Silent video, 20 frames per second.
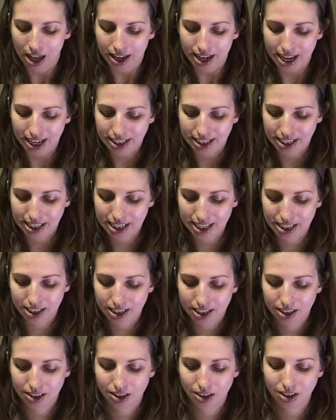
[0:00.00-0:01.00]
Next is
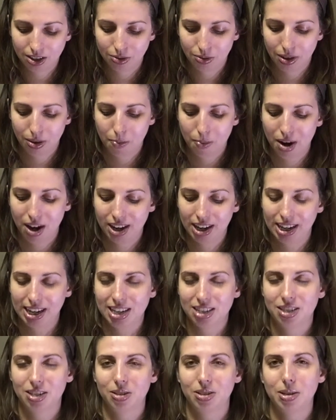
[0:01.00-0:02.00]
concerns with
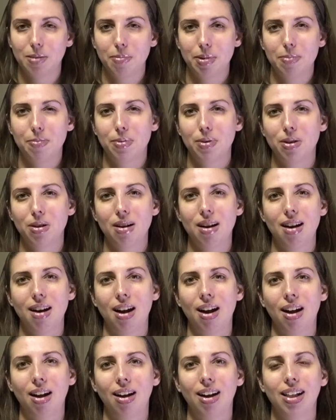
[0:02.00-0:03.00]
marketing. So some people
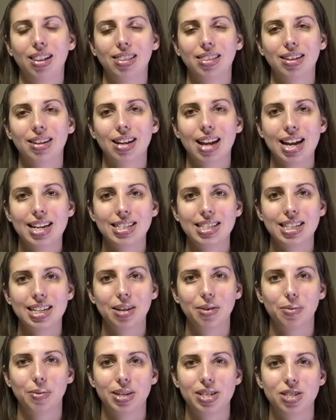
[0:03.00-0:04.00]
are a little
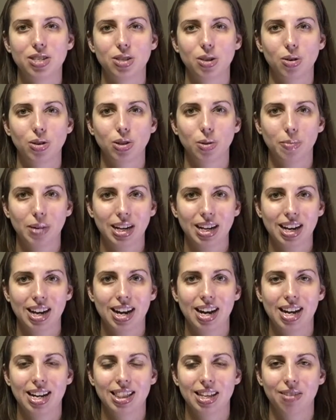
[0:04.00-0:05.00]
hesitant with social
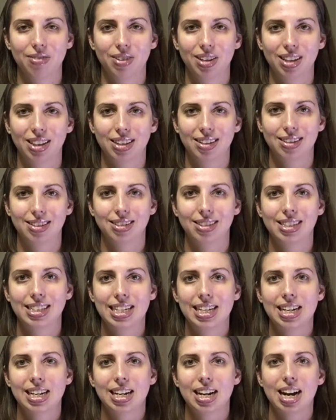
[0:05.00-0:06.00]
media and they feel a little
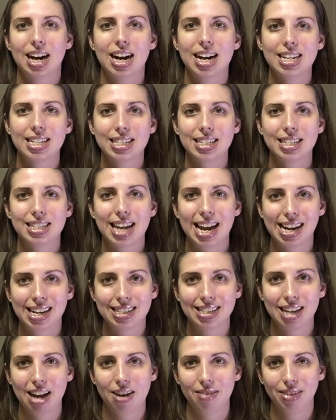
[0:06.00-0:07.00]
untech
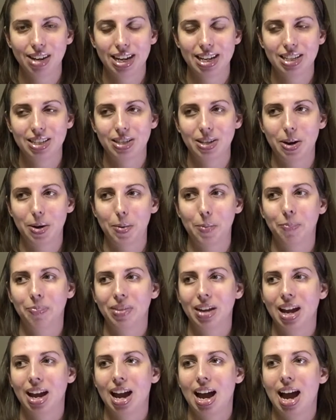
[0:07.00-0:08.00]
savvy. So
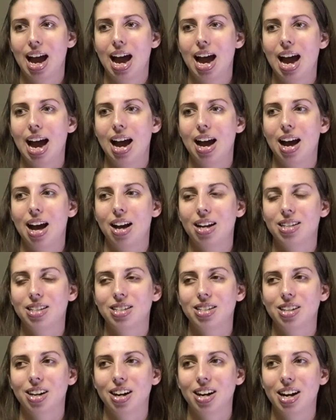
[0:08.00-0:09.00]

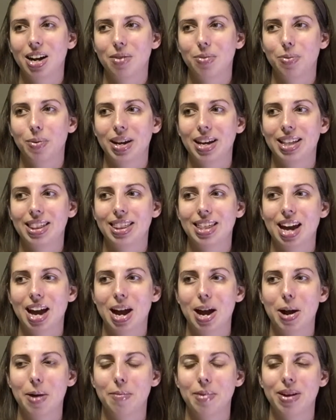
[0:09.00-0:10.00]
start off with,
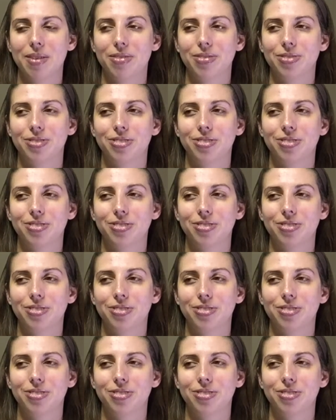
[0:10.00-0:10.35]
if